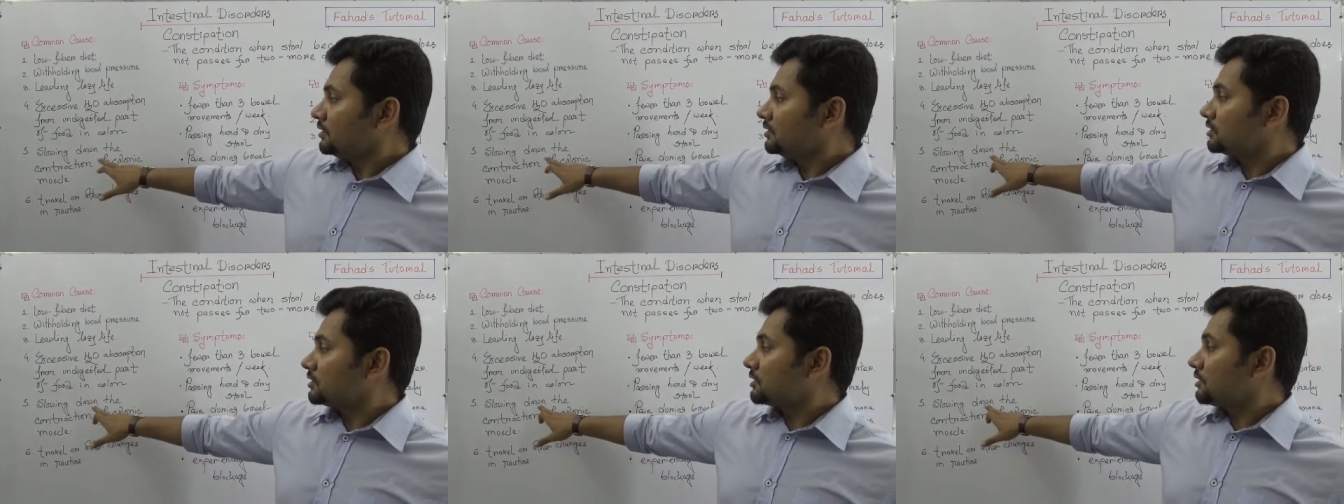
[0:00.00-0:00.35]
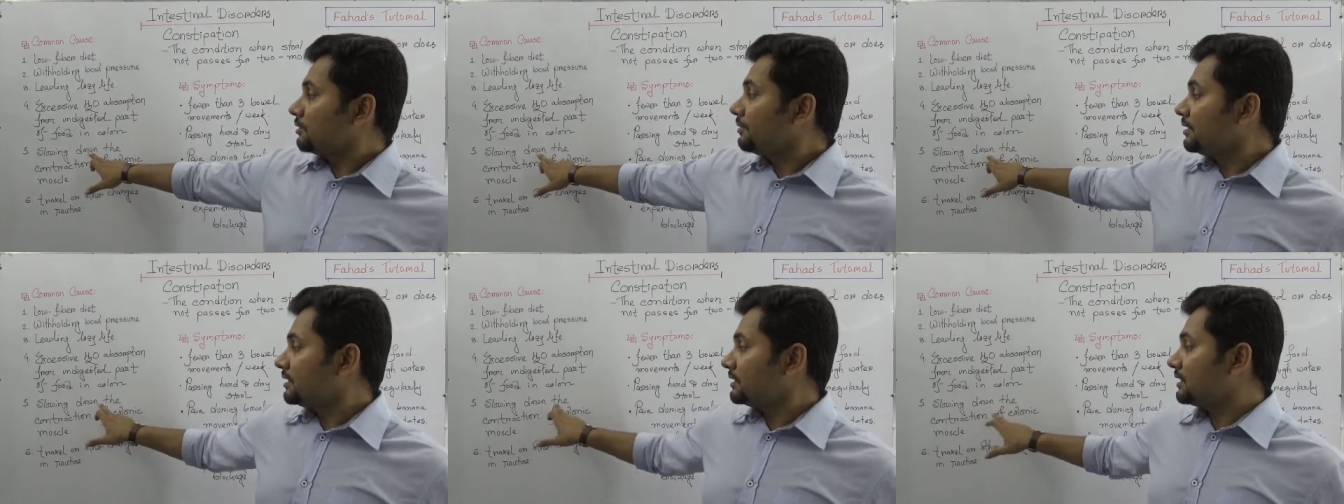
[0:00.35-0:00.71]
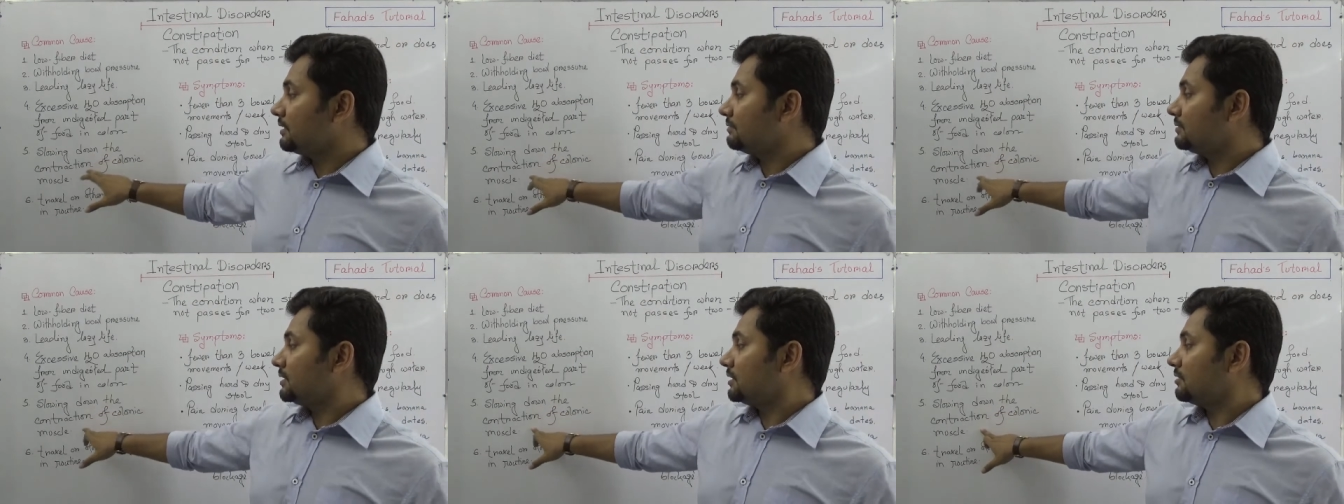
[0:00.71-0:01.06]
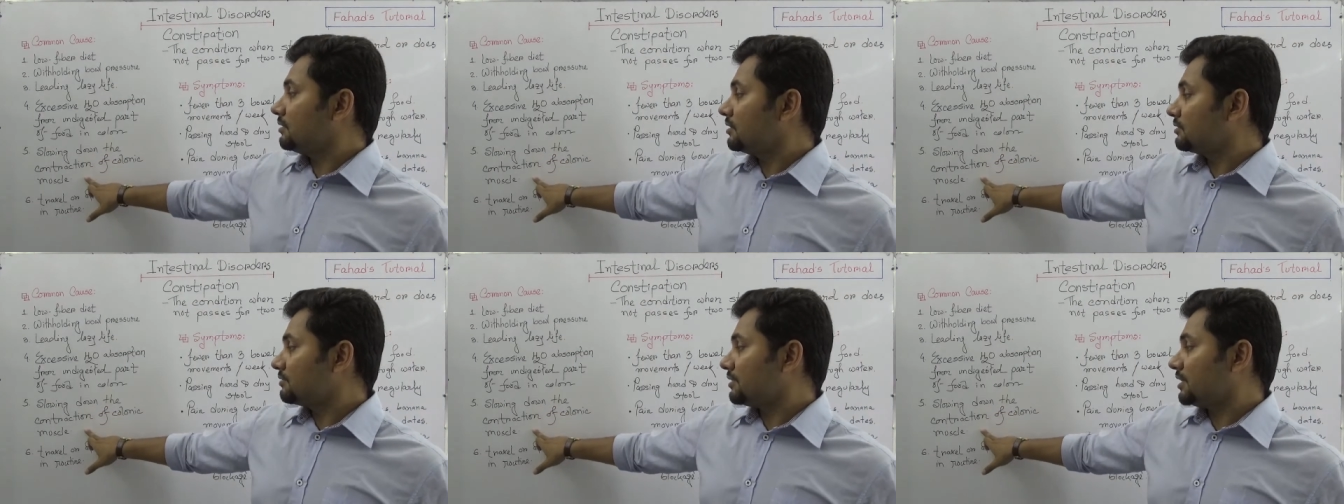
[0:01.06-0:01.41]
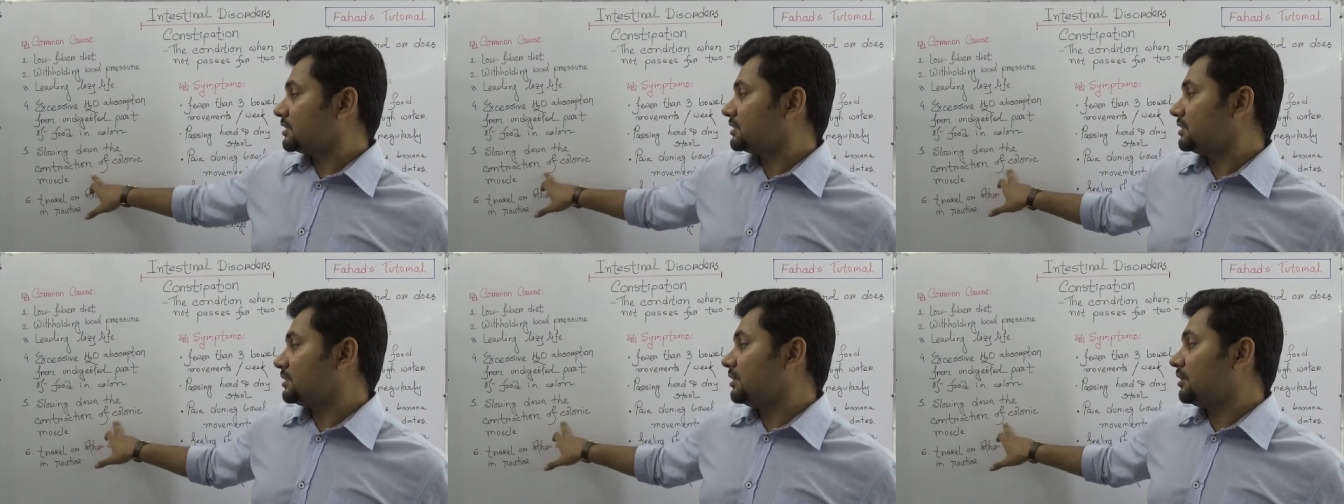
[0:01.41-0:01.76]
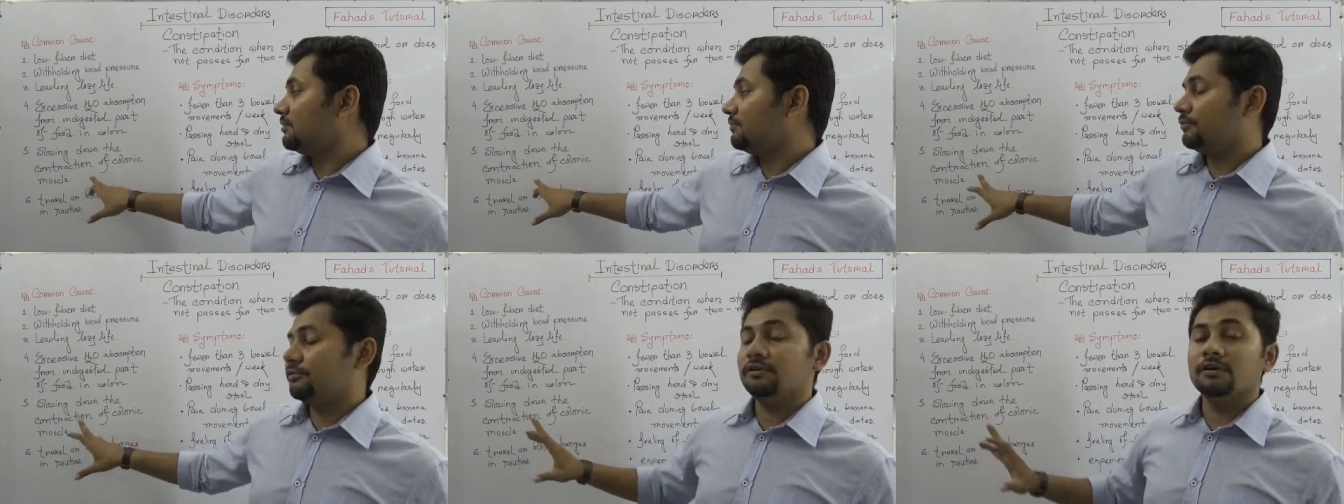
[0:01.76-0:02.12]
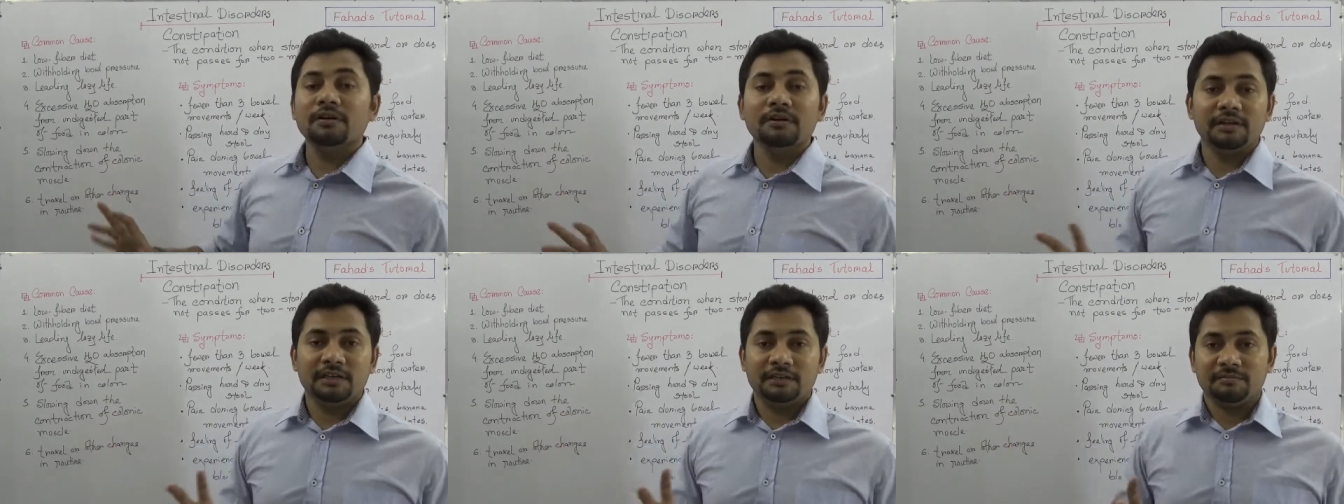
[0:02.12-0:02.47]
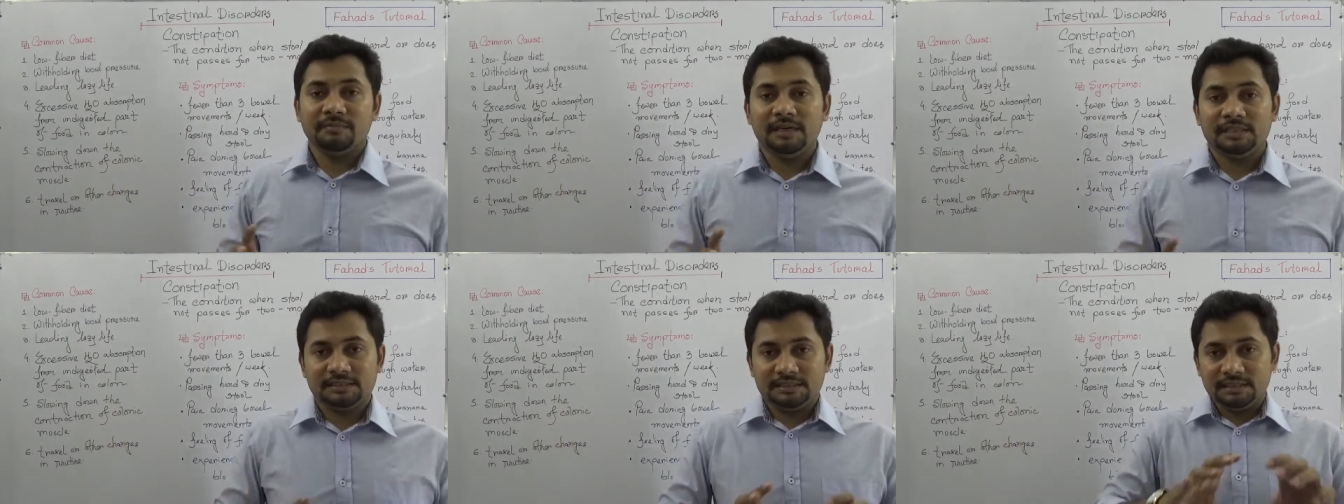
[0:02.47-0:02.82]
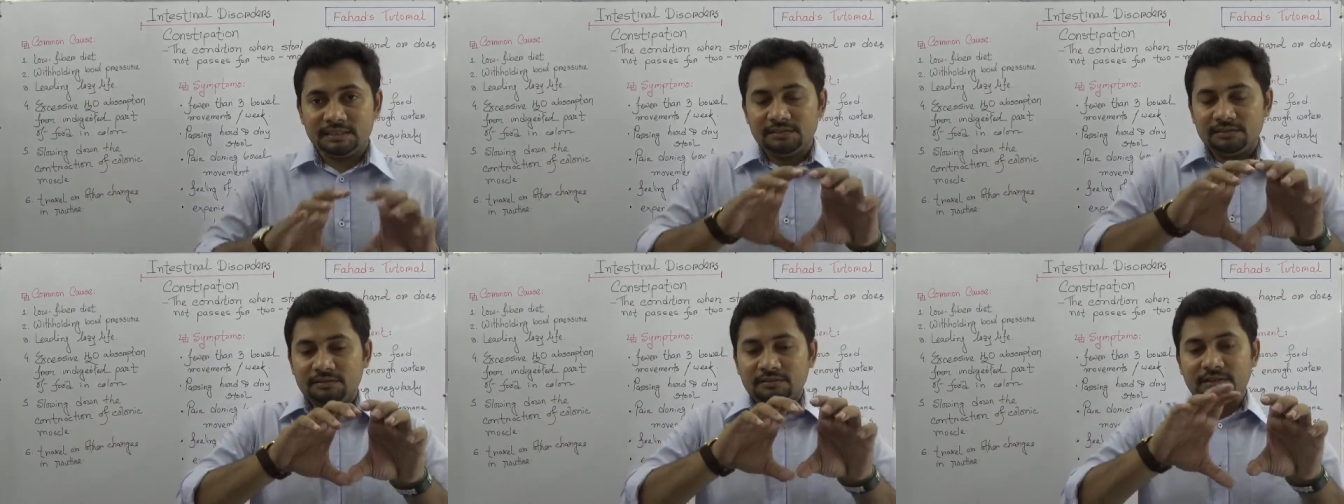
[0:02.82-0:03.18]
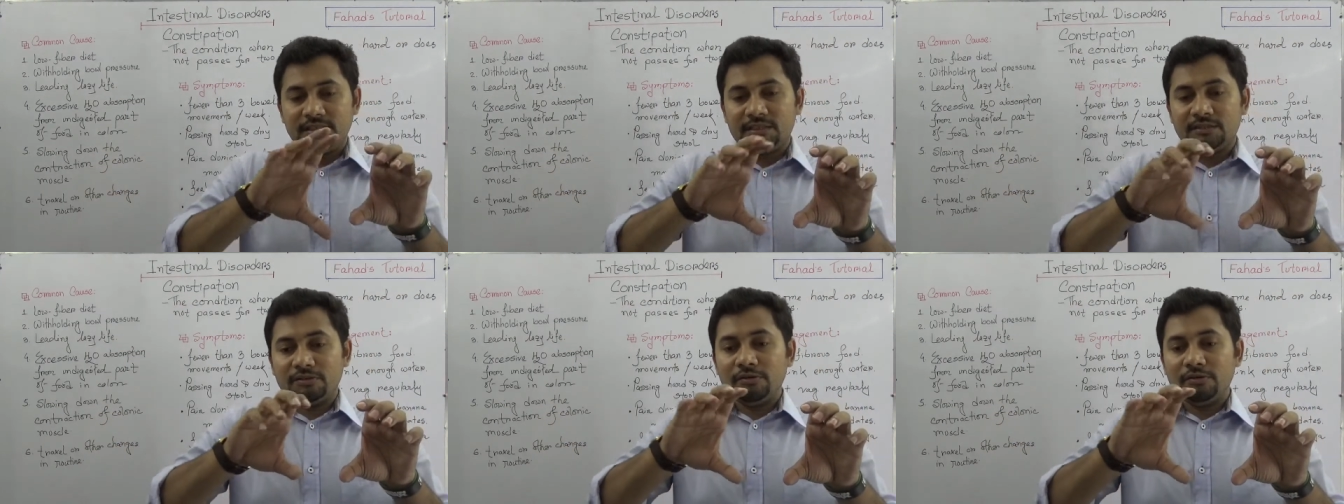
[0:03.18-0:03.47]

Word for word: slowing down the contraction of colonic muscle you know that